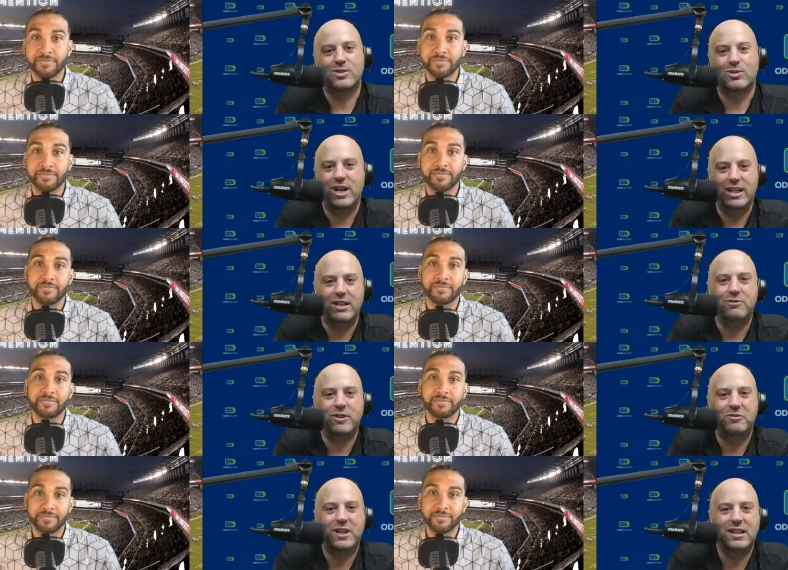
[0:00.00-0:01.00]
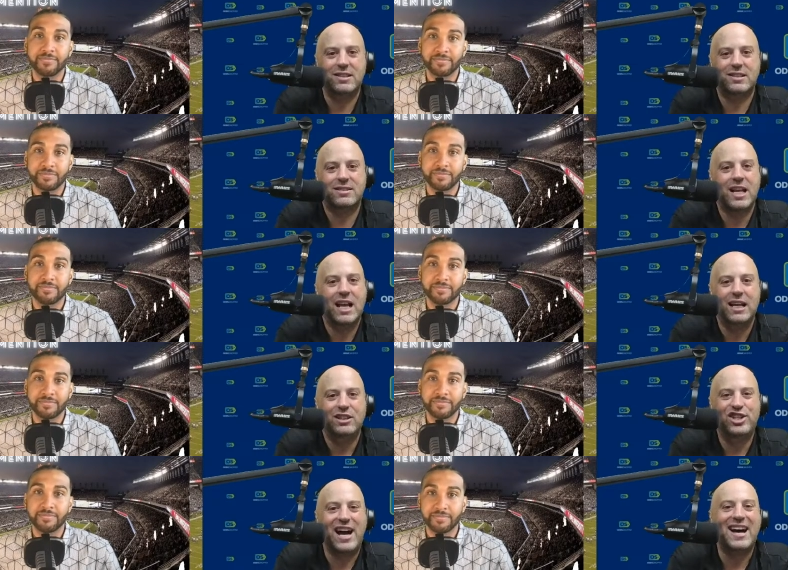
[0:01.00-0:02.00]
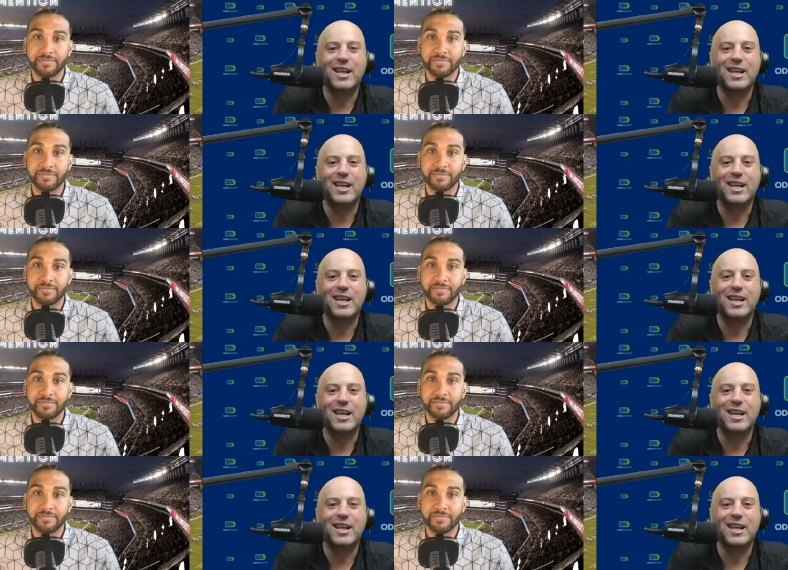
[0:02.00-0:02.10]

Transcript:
Speaker 1: right? If if that's Johnny